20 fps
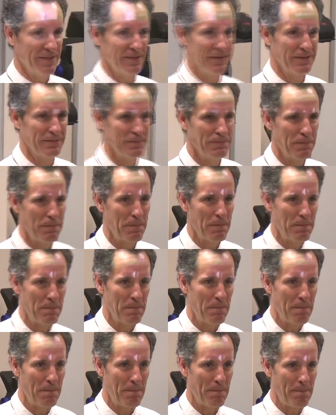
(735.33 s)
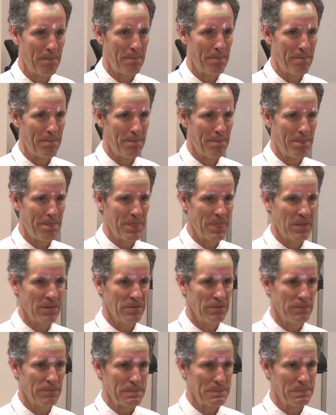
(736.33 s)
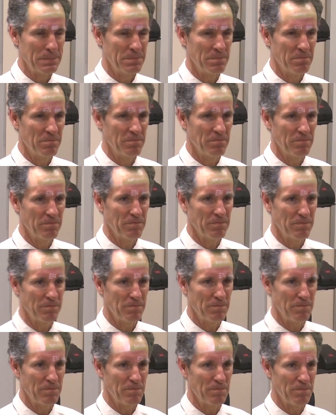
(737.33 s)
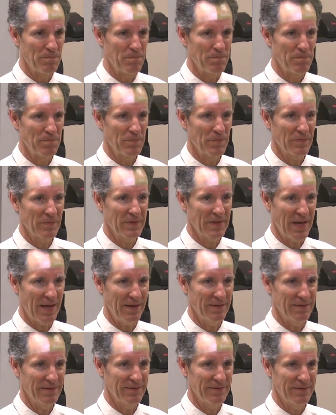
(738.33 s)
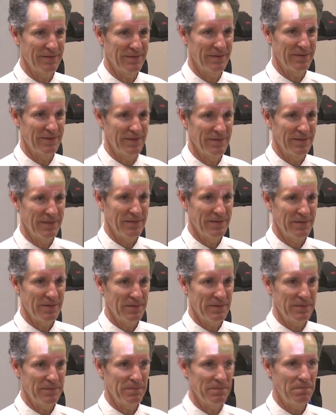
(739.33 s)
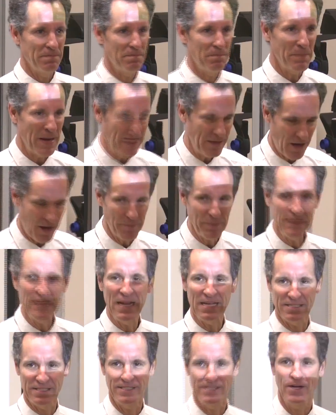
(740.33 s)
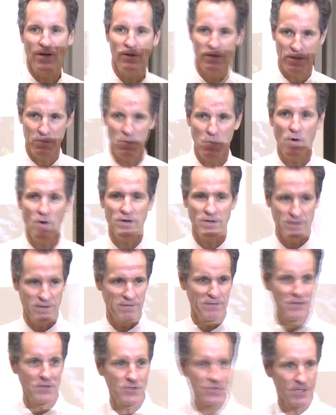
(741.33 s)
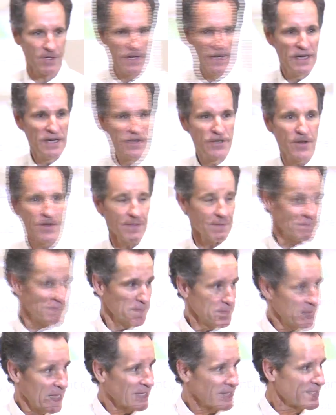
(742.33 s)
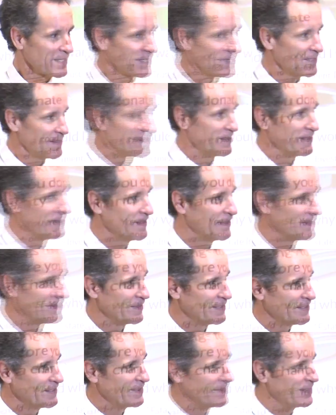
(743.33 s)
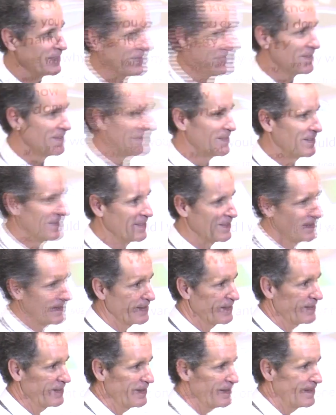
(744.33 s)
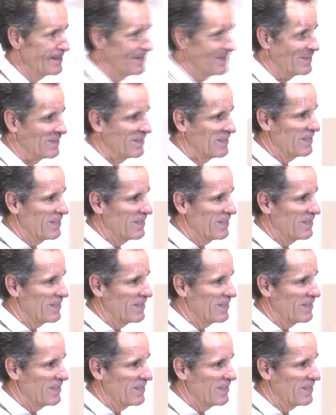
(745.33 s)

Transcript: I feel like he's trying to help them realize the things that you like now may not necessarily be important to you. May not be necessarily important. Yes? Oh, yeah, I was just going to say unpredictability.